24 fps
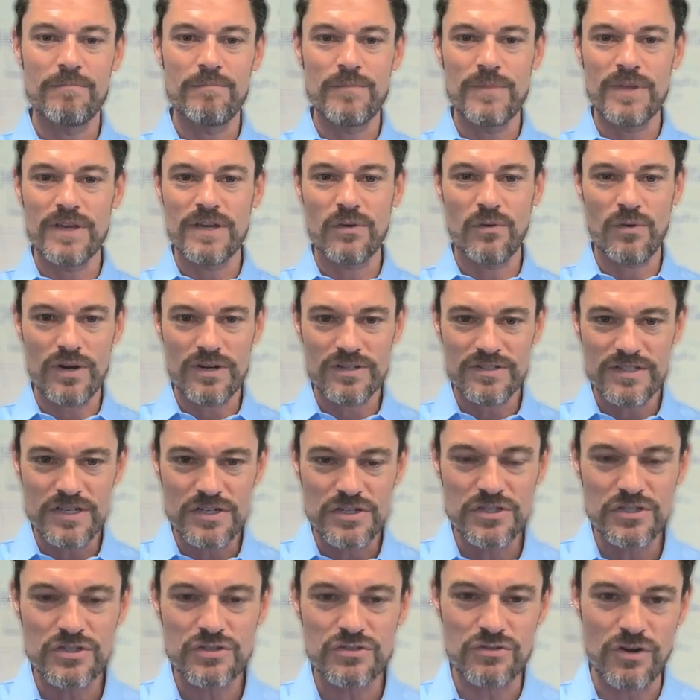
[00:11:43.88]

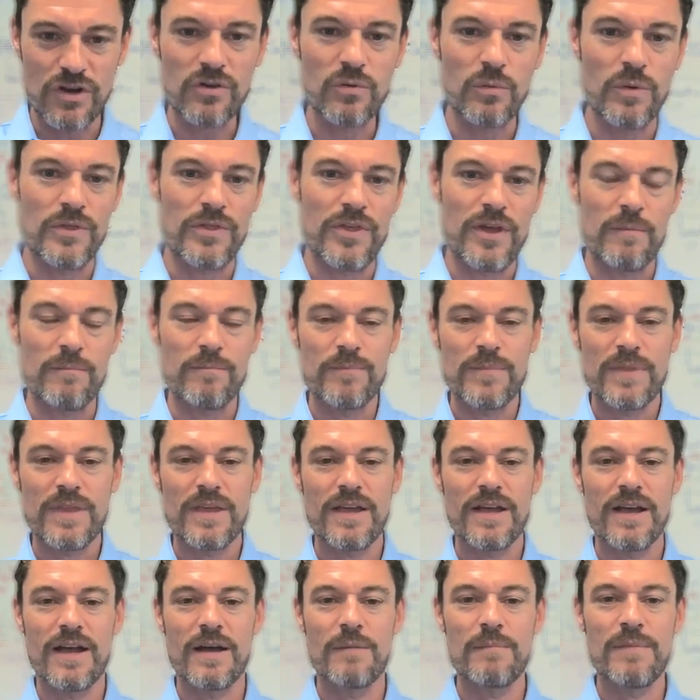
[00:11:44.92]
Organizations struggle with them.
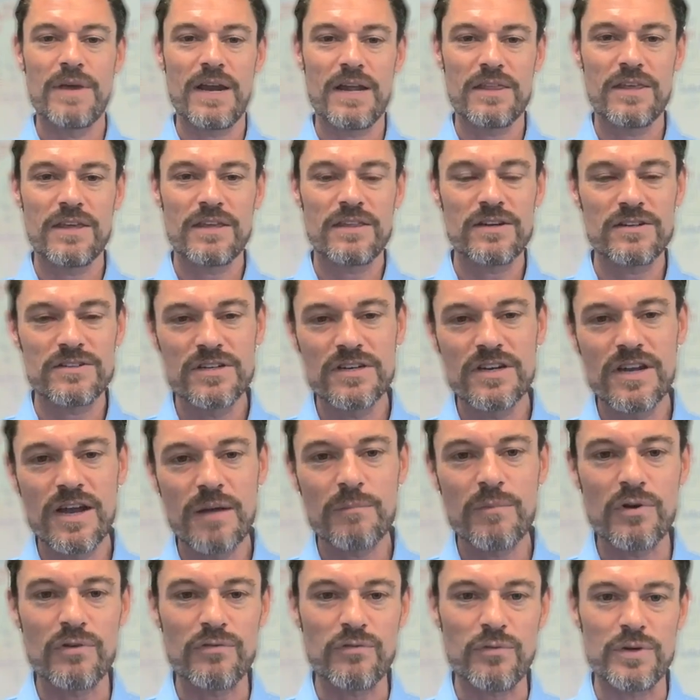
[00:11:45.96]
And I think there's a
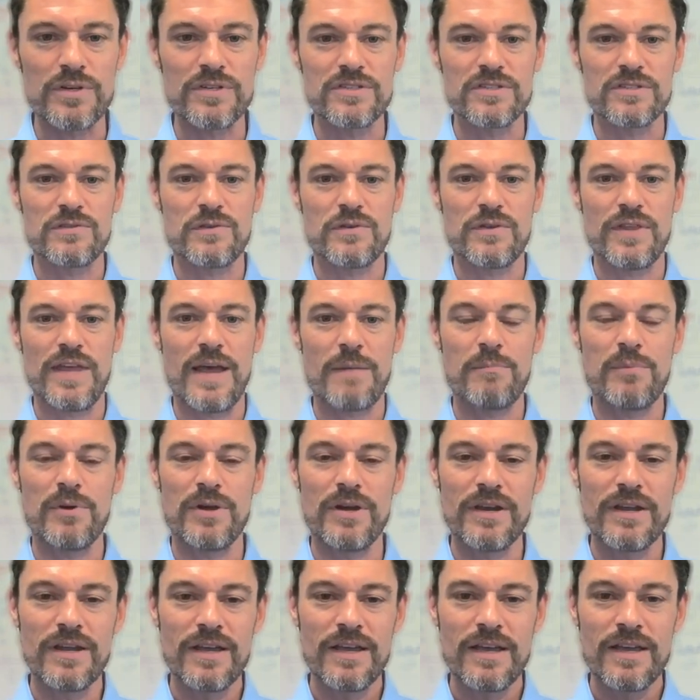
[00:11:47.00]
number of reasons for that,
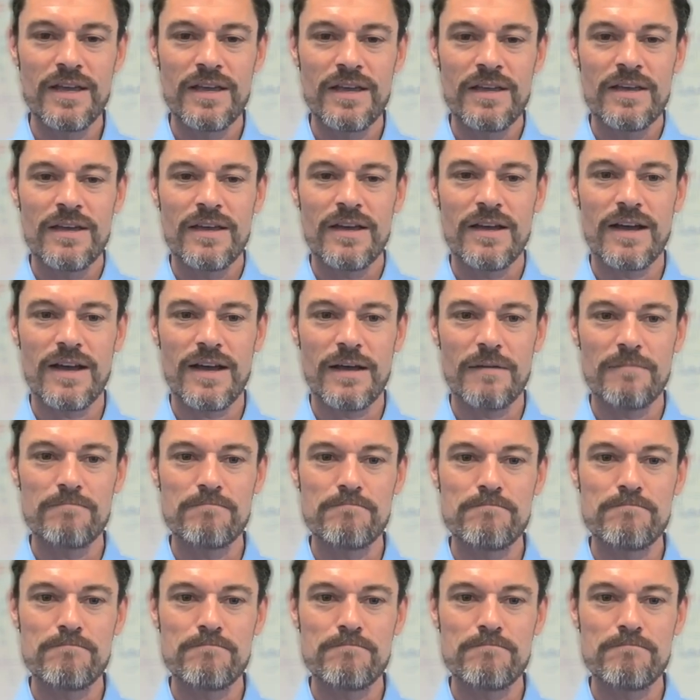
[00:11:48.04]
but I